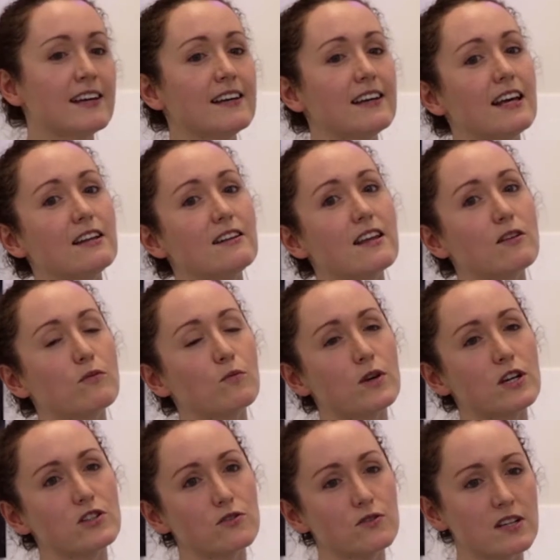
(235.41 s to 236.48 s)
and then we
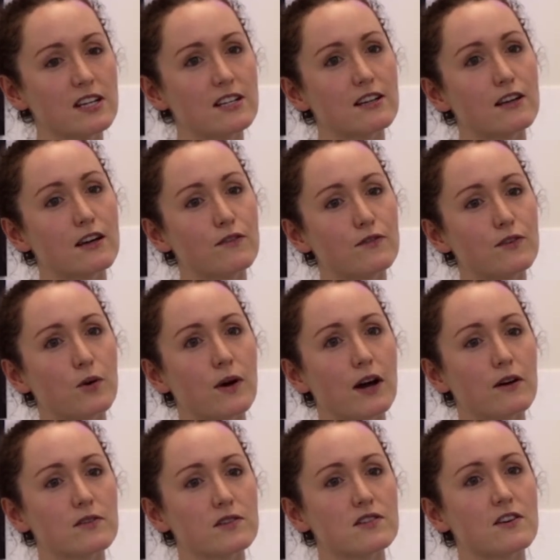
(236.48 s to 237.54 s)
do need a few
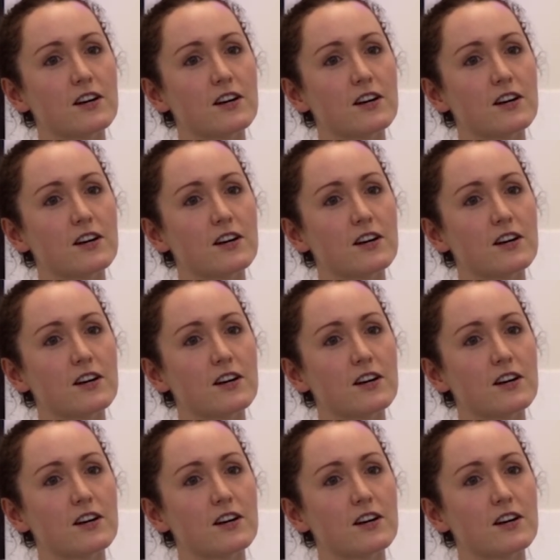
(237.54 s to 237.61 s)
hours so